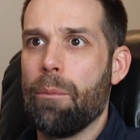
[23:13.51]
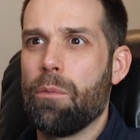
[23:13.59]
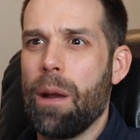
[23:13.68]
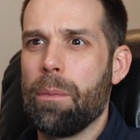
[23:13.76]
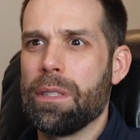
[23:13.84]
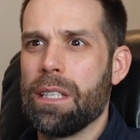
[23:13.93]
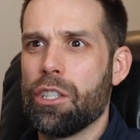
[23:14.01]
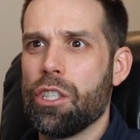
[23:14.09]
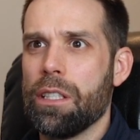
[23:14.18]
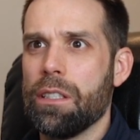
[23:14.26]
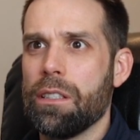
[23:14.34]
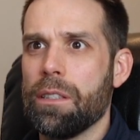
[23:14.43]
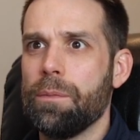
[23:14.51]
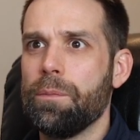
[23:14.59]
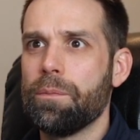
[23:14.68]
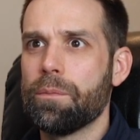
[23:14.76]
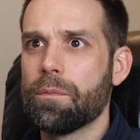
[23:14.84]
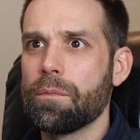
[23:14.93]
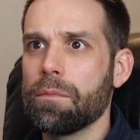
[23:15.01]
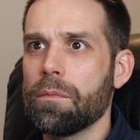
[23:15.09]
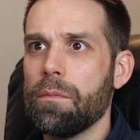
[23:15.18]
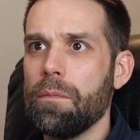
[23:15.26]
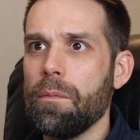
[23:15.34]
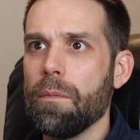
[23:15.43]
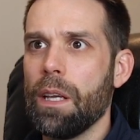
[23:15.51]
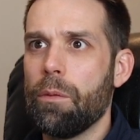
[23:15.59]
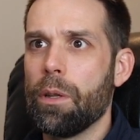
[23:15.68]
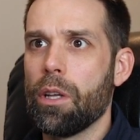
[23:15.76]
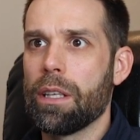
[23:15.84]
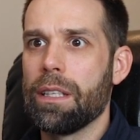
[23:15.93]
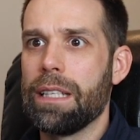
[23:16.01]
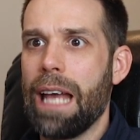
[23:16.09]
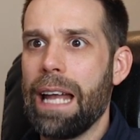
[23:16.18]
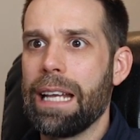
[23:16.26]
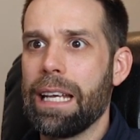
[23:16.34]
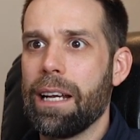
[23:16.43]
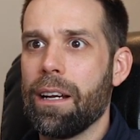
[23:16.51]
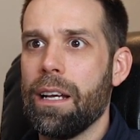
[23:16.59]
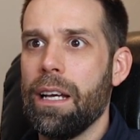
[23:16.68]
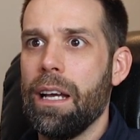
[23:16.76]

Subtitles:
Prepositions. If we look at the data here,